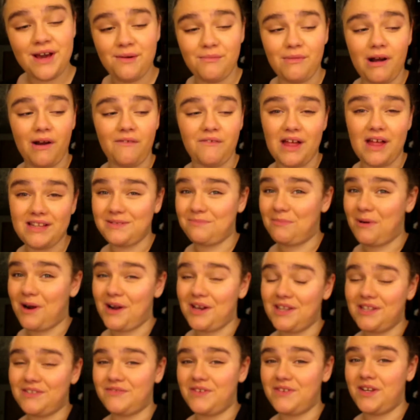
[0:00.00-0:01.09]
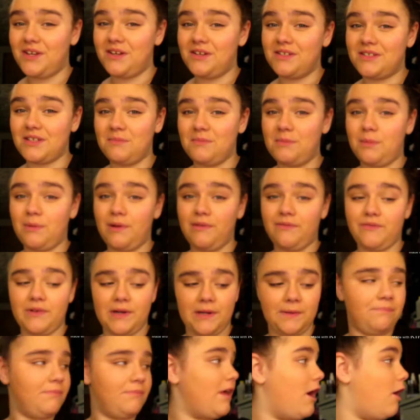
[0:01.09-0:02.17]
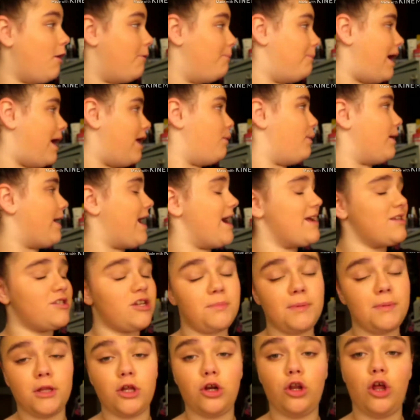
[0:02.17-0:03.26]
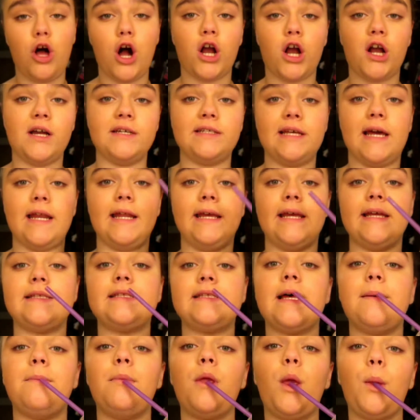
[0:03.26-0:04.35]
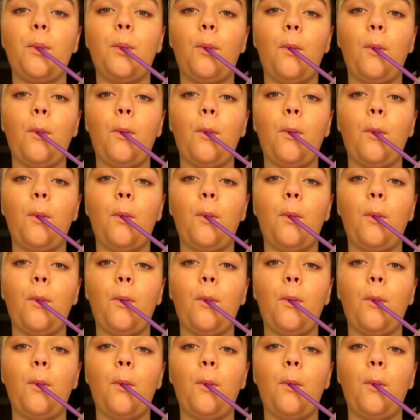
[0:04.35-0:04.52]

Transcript: Whatever, that's a part of this video. It's going to be pretty funny. Oh, by the way, guys, it took me a little longer because I had to get some